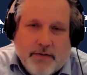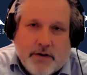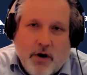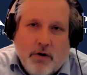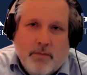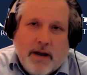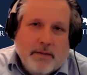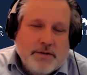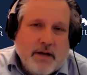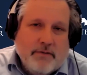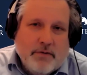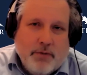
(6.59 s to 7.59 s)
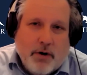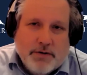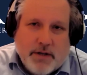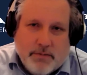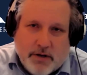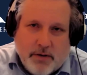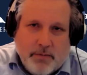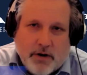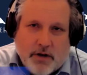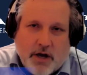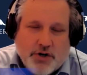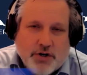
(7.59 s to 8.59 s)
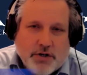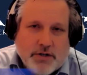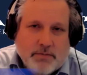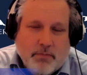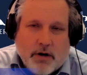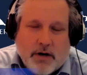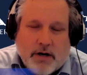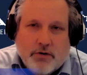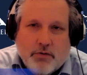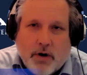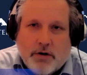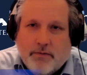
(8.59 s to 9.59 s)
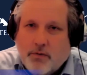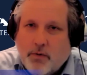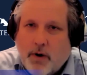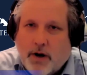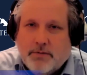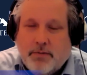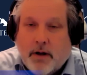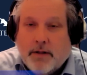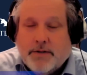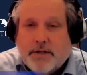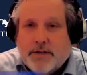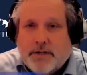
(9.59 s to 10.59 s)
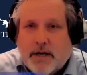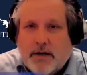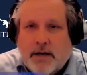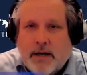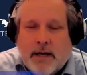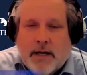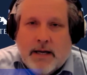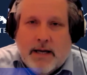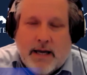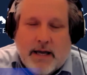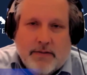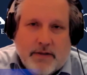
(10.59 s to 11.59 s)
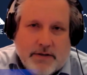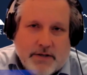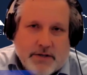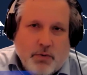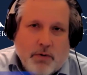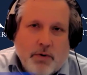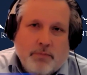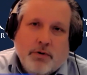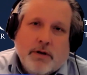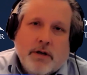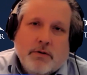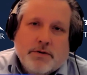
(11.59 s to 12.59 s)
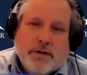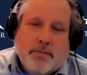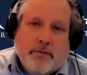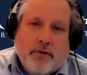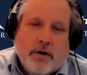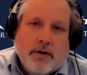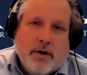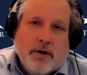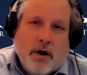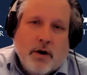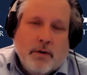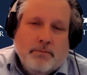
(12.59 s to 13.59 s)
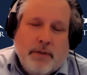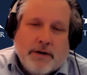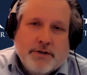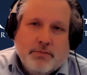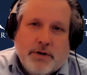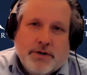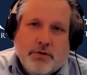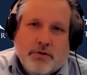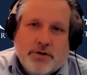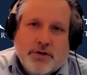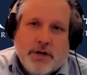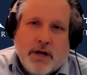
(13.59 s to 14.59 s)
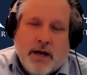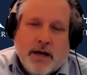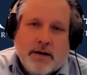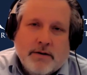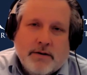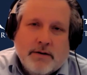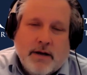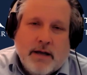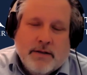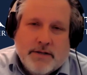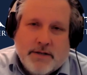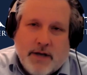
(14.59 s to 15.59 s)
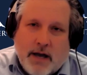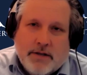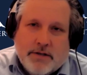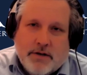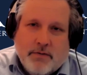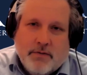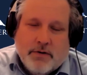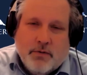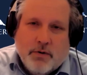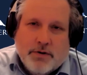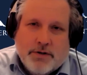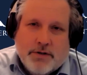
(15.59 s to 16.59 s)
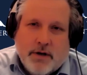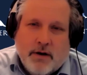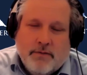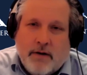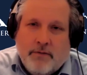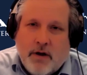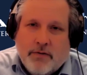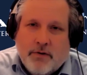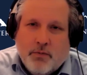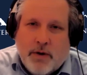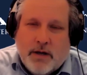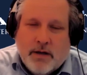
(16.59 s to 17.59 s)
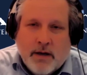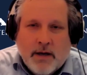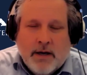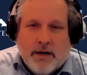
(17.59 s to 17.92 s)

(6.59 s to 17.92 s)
on the Go. My name is David Bose. I'm the Communications and Marketing Director for Washington Policy Center. And this is where we bring you some of our uh, best research and uh, insights over the course of every other week.